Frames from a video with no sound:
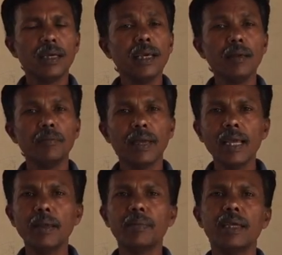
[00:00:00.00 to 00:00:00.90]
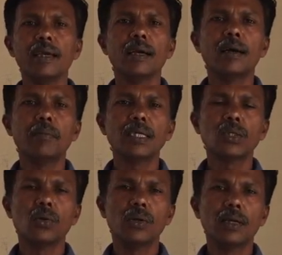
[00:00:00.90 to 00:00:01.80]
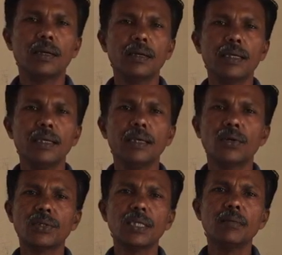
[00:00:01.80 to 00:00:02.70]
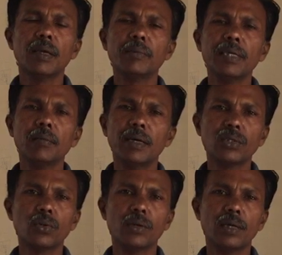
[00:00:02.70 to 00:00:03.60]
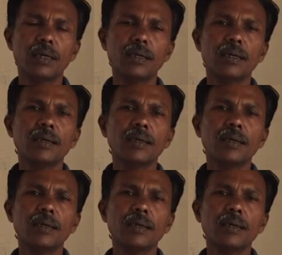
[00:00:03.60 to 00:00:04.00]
He may be a bus owner, he or she may be a bus owner,